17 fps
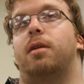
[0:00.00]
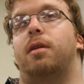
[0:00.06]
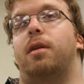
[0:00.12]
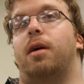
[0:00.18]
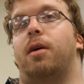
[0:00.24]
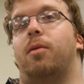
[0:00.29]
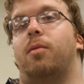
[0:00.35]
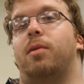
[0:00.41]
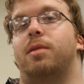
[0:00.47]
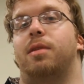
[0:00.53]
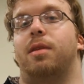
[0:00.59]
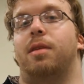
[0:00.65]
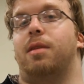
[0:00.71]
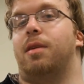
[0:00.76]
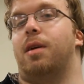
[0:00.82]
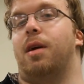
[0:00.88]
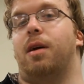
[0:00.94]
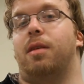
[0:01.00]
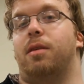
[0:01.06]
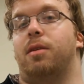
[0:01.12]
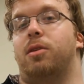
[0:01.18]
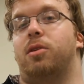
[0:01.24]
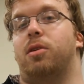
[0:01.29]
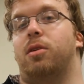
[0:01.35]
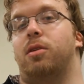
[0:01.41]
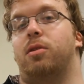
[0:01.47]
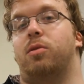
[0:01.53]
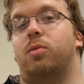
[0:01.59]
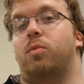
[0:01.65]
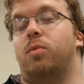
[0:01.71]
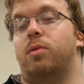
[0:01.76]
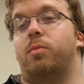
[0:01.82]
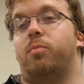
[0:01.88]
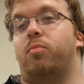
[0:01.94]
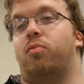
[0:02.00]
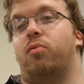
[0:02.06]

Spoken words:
Now, it wasn't that the Catholic Church was